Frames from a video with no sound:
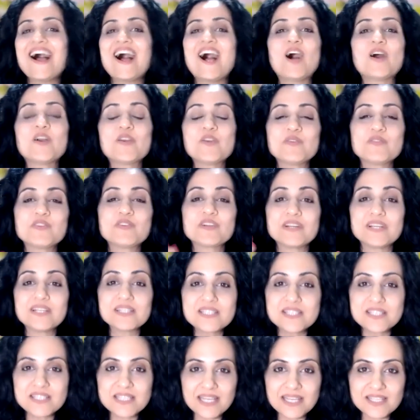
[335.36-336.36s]
how you were
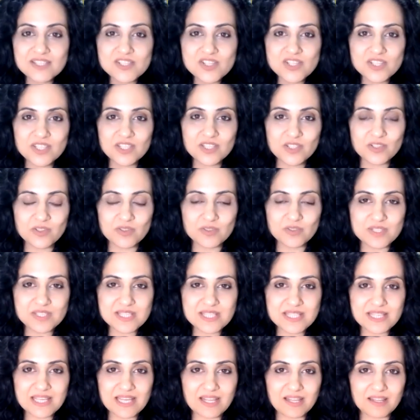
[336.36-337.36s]
attaching
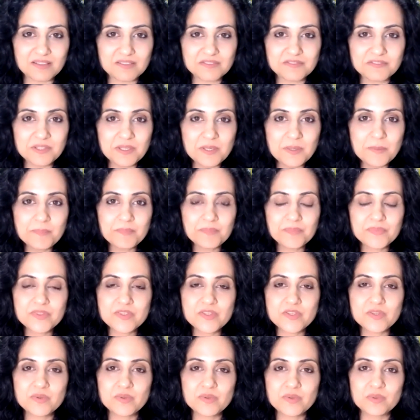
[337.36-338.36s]
yourself
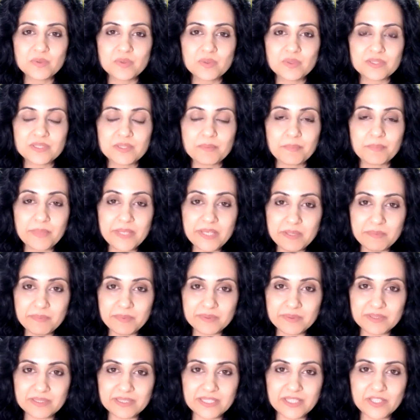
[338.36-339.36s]
to the
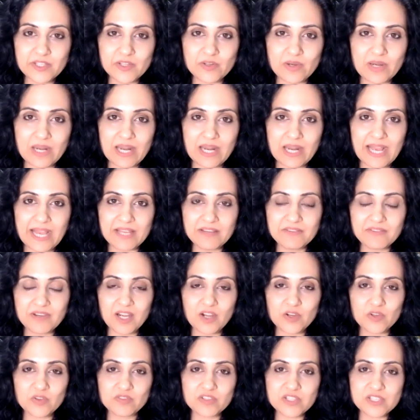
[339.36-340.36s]
people in your life,
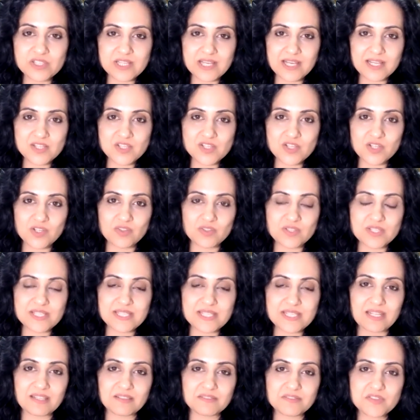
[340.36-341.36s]
how you were attaching
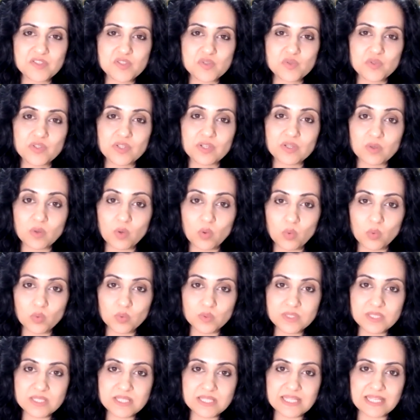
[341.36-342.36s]
yourself to your
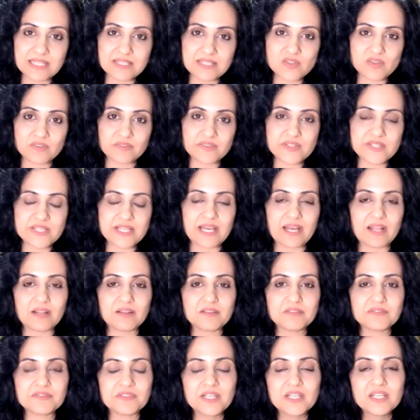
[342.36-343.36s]
own sense of
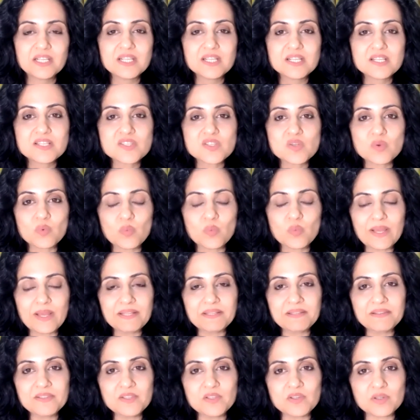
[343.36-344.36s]
self. So,
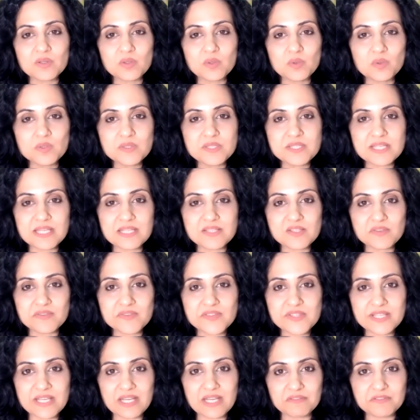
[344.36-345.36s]
when your own sense of
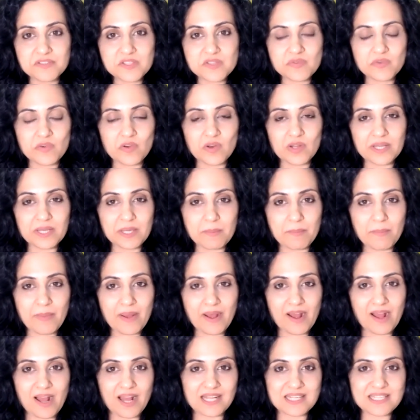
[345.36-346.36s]
self is falling
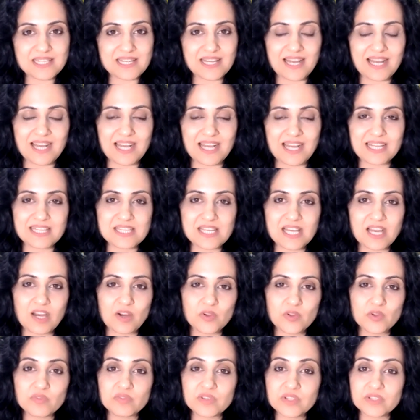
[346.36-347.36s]
apart and how
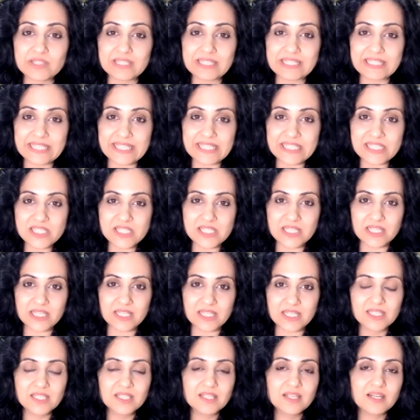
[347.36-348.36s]
you were
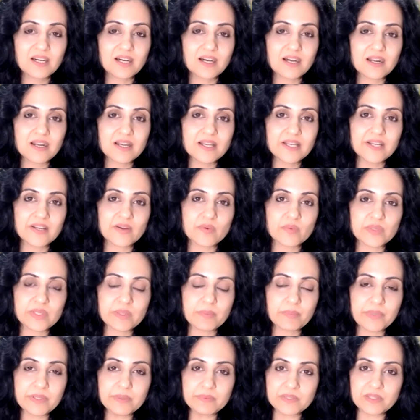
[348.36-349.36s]
relating earlier with
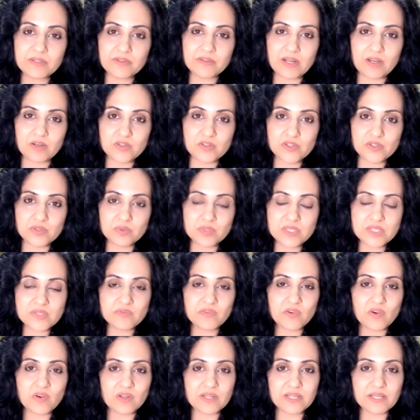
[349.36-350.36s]
the people around you is
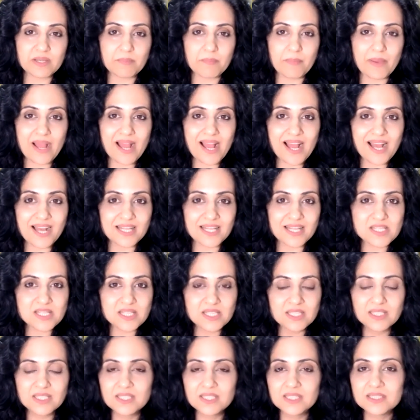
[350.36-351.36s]
falling apart,
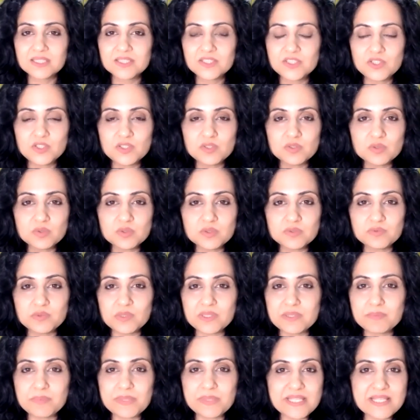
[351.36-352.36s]
you
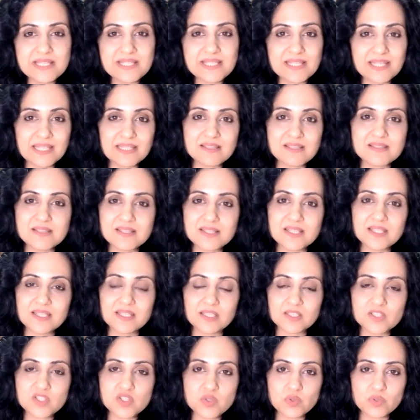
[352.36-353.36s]
will be sensing
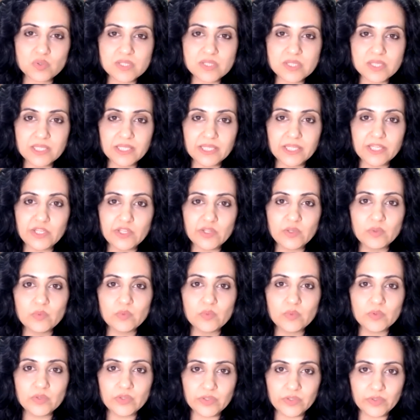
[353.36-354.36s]
a totally
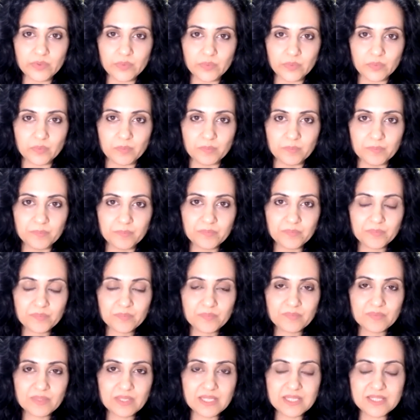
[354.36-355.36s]
new you.
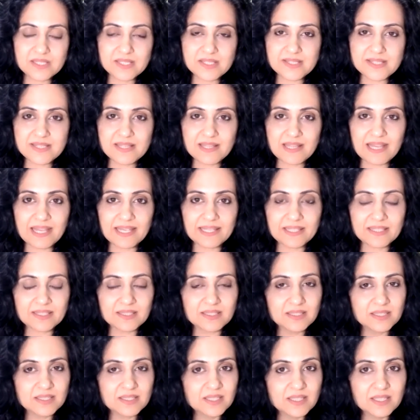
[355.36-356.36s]
It is like
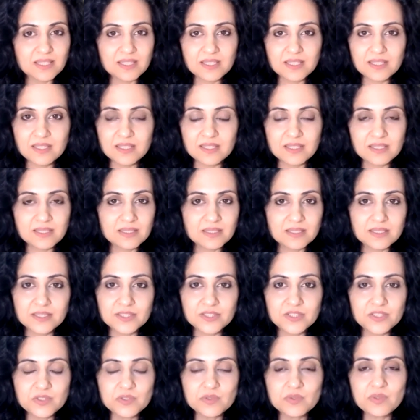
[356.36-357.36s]

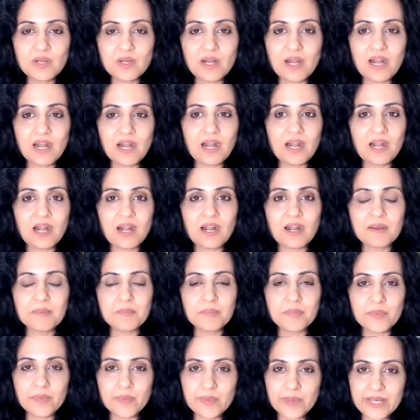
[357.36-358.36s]
you are
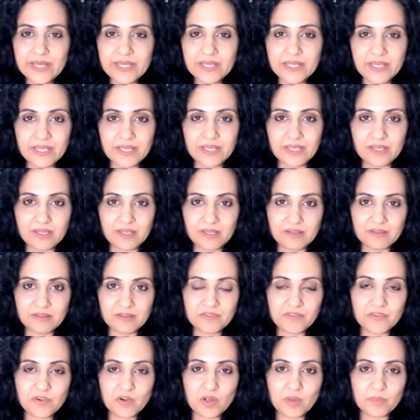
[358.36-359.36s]
breaking
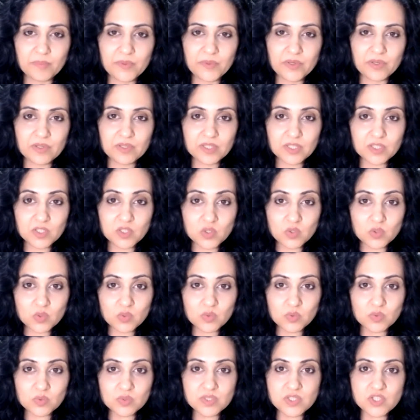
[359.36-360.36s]
from your
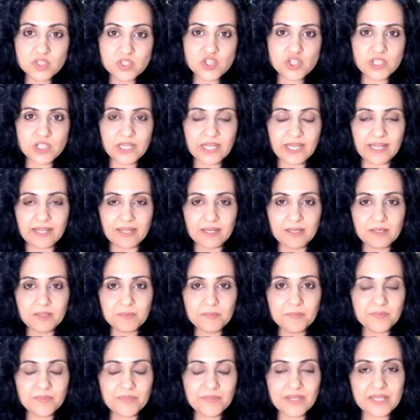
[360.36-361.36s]
cocoon shell
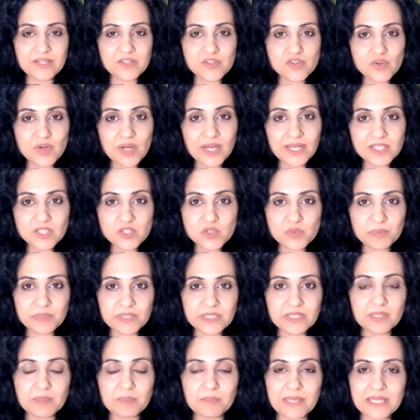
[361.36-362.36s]
and trying to
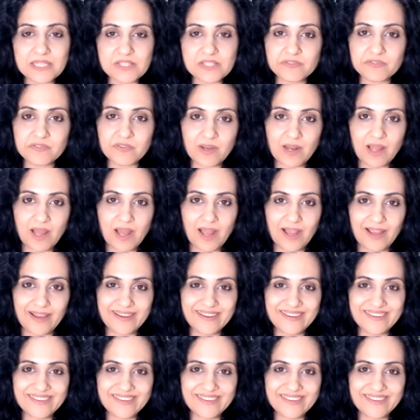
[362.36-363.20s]
be a butterfly.